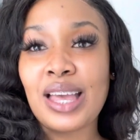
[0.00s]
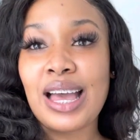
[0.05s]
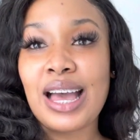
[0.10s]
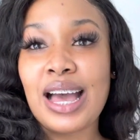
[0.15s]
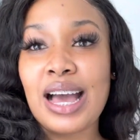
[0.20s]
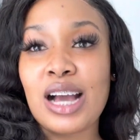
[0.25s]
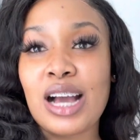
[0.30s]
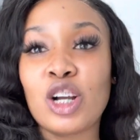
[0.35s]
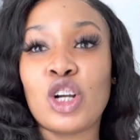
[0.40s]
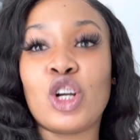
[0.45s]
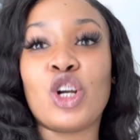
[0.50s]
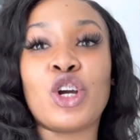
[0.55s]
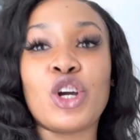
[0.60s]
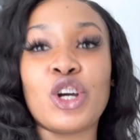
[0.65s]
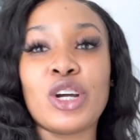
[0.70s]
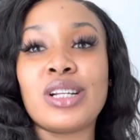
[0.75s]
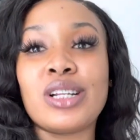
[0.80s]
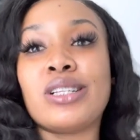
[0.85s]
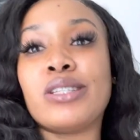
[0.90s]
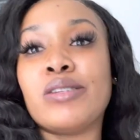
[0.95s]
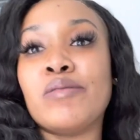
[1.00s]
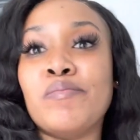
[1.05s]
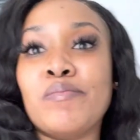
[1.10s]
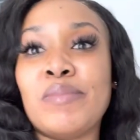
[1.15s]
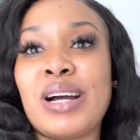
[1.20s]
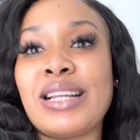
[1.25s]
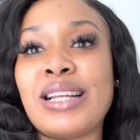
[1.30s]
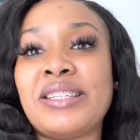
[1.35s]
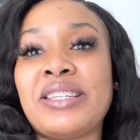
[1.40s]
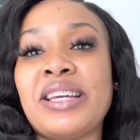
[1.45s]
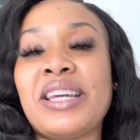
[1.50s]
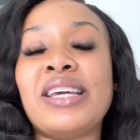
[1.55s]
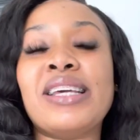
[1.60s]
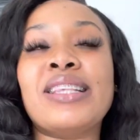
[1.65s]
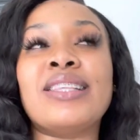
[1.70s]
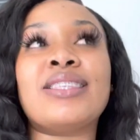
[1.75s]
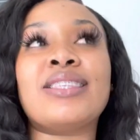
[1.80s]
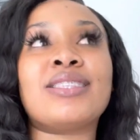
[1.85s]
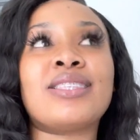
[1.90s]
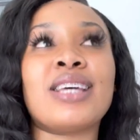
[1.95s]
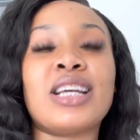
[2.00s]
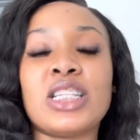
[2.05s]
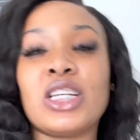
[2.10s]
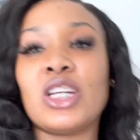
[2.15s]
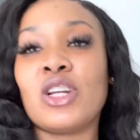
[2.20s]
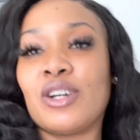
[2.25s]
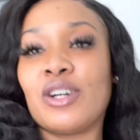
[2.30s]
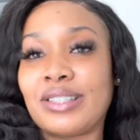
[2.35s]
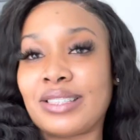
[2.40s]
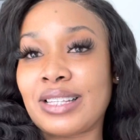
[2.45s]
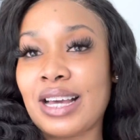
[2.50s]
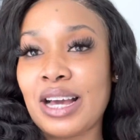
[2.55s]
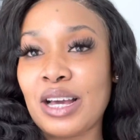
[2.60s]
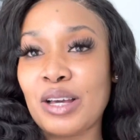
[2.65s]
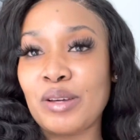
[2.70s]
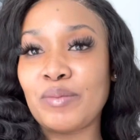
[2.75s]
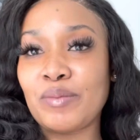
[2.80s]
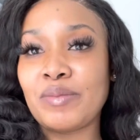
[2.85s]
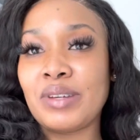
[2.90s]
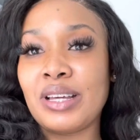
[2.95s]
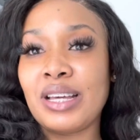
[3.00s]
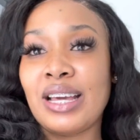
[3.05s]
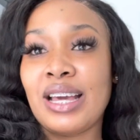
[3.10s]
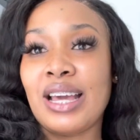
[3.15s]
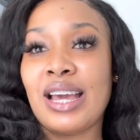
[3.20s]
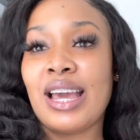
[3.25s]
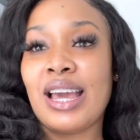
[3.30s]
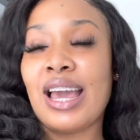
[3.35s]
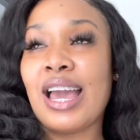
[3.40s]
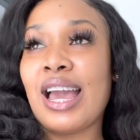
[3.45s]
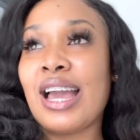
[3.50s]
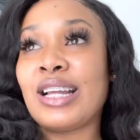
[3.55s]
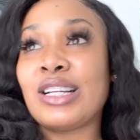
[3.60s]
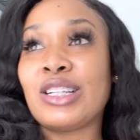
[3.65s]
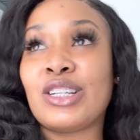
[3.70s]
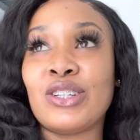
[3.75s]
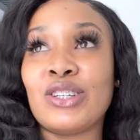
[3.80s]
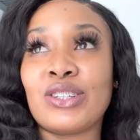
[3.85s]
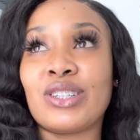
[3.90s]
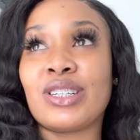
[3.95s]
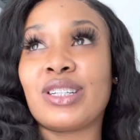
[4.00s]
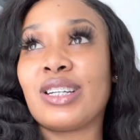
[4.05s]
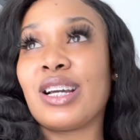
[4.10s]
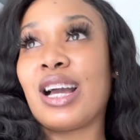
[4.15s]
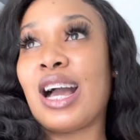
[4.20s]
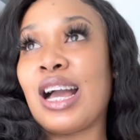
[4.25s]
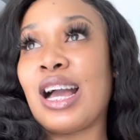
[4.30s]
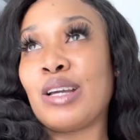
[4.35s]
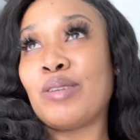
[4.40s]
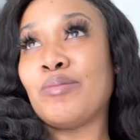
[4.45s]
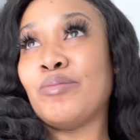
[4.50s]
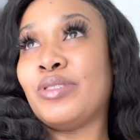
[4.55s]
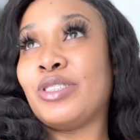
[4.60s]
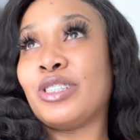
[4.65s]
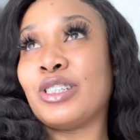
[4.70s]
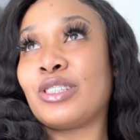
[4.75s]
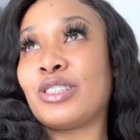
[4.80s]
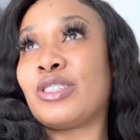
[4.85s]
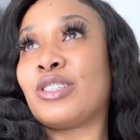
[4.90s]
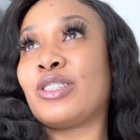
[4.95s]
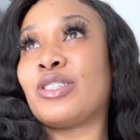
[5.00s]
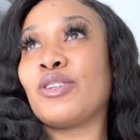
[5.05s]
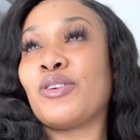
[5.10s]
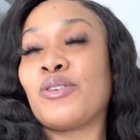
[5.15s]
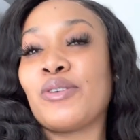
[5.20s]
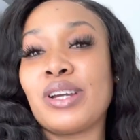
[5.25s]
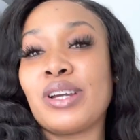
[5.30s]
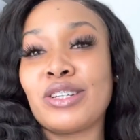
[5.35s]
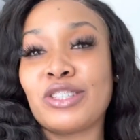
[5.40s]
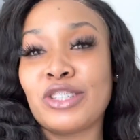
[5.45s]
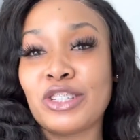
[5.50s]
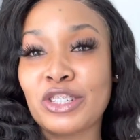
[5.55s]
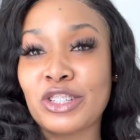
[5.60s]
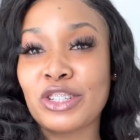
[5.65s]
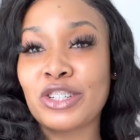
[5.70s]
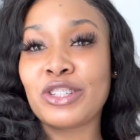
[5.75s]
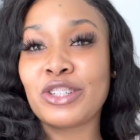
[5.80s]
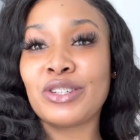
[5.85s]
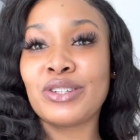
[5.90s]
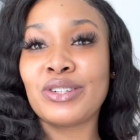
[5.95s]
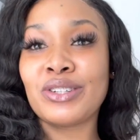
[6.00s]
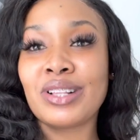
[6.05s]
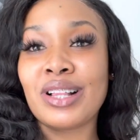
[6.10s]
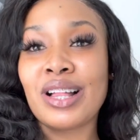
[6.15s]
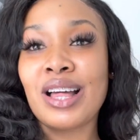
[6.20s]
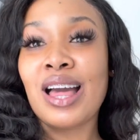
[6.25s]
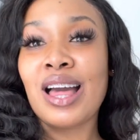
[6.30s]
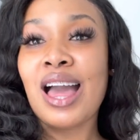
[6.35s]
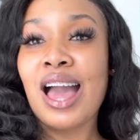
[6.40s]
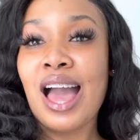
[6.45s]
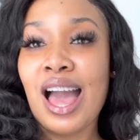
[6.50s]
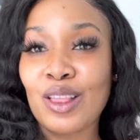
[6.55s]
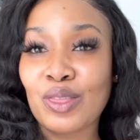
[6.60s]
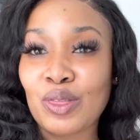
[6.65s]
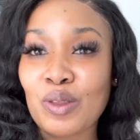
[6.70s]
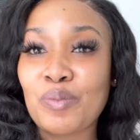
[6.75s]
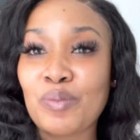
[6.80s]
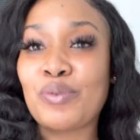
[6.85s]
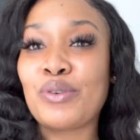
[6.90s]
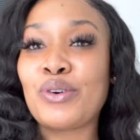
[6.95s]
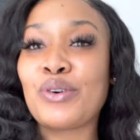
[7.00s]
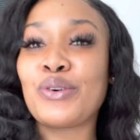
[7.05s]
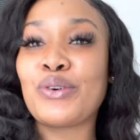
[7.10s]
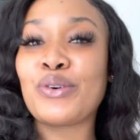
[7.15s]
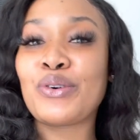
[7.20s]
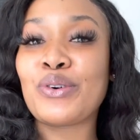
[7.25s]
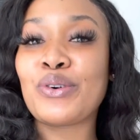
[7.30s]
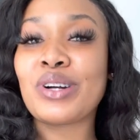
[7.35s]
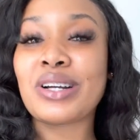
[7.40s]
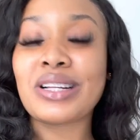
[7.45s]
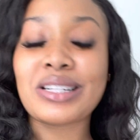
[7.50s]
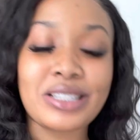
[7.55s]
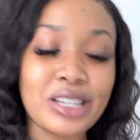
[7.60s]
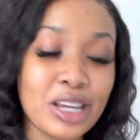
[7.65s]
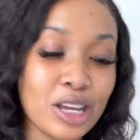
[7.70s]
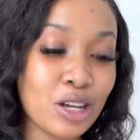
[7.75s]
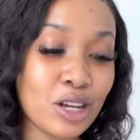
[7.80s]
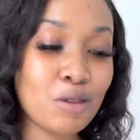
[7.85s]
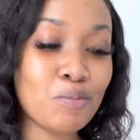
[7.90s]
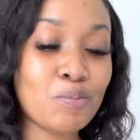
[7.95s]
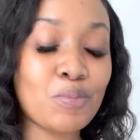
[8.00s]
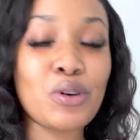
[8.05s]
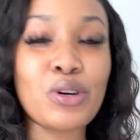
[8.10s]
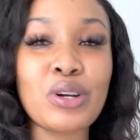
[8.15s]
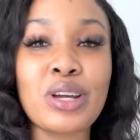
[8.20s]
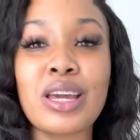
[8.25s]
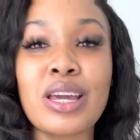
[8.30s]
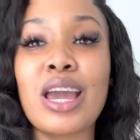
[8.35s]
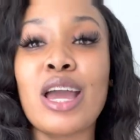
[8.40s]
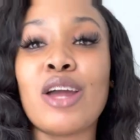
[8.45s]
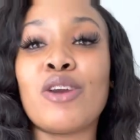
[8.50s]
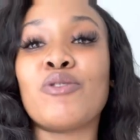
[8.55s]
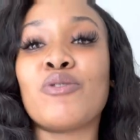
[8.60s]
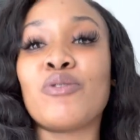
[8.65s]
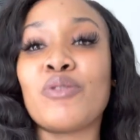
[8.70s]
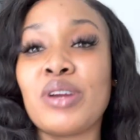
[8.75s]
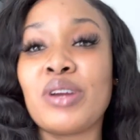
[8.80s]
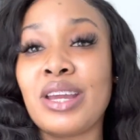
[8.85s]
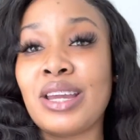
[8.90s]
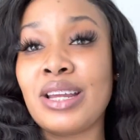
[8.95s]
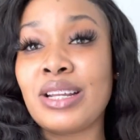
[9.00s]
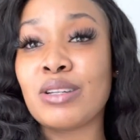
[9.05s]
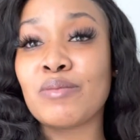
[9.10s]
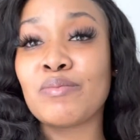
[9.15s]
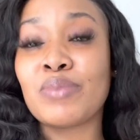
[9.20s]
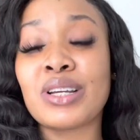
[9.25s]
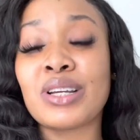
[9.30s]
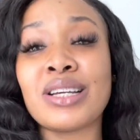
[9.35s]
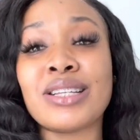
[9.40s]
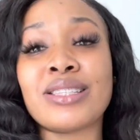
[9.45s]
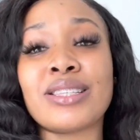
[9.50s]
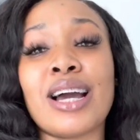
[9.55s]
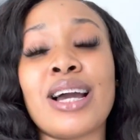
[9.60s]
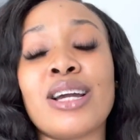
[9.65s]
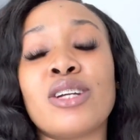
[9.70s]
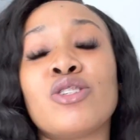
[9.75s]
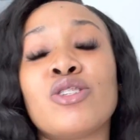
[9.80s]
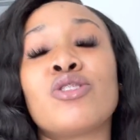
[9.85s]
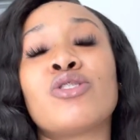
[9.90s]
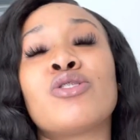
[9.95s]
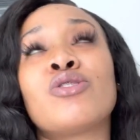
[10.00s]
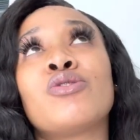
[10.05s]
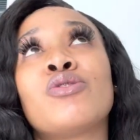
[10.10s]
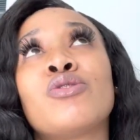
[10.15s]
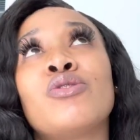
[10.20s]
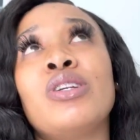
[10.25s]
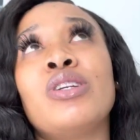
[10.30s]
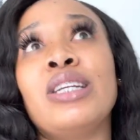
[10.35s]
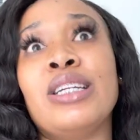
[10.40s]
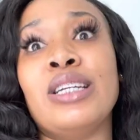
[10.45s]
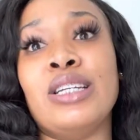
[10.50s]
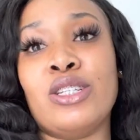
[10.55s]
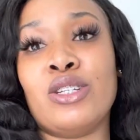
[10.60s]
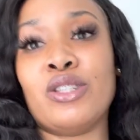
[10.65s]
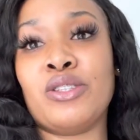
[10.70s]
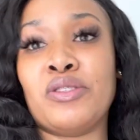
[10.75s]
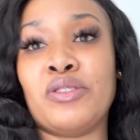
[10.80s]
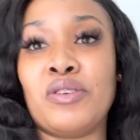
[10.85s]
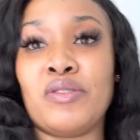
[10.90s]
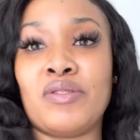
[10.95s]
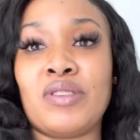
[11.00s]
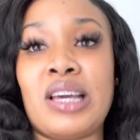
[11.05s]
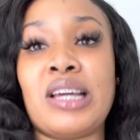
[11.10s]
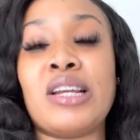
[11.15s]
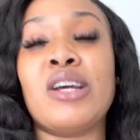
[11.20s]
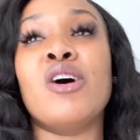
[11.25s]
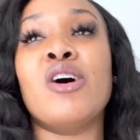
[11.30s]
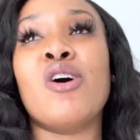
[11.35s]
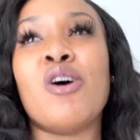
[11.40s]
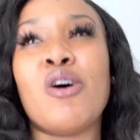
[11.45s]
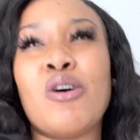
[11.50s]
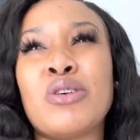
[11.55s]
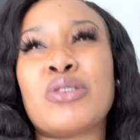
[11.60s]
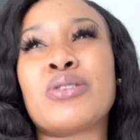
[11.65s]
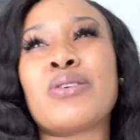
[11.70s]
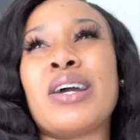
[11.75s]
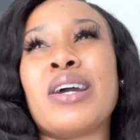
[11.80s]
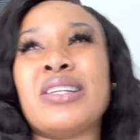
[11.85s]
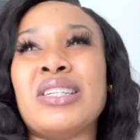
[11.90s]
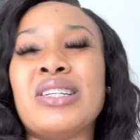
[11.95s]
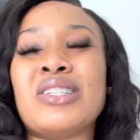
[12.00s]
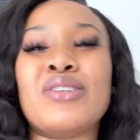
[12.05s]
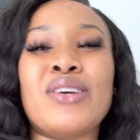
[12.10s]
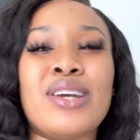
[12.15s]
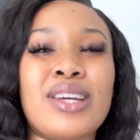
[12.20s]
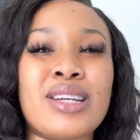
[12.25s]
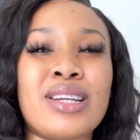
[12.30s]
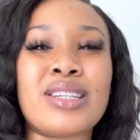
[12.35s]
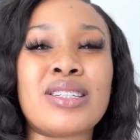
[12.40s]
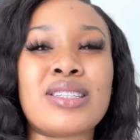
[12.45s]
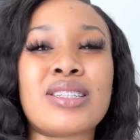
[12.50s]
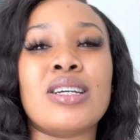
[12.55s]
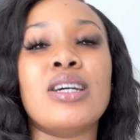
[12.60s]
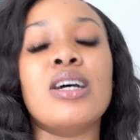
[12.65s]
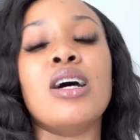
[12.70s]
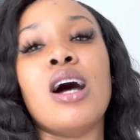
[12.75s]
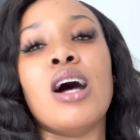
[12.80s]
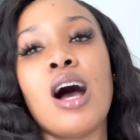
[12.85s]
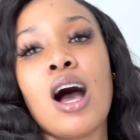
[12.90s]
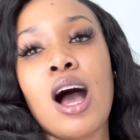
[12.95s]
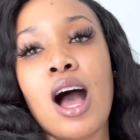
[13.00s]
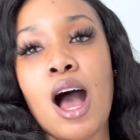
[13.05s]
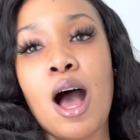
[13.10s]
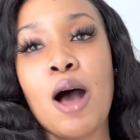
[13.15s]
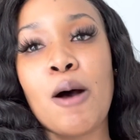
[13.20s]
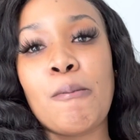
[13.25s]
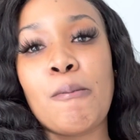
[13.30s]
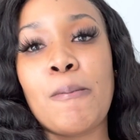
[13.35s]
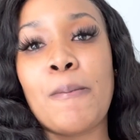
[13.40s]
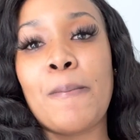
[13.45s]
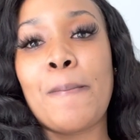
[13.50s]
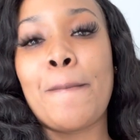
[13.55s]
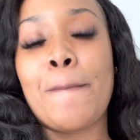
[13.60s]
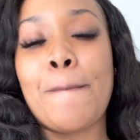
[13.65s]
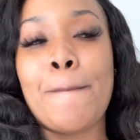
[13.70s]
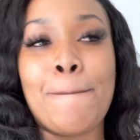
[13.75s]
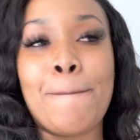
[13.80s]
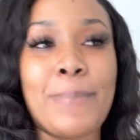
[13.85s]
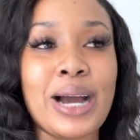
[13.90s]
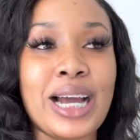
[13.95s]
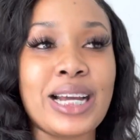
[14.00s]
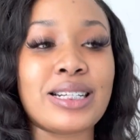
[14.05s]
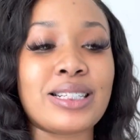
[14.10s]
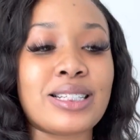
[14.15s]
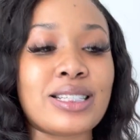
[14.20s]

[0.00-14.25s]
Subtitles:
a good Monday in such a long time, and look, I'm just going to chill at the pool, take a book and read, because I truly deserve that. Also, I need to edit, but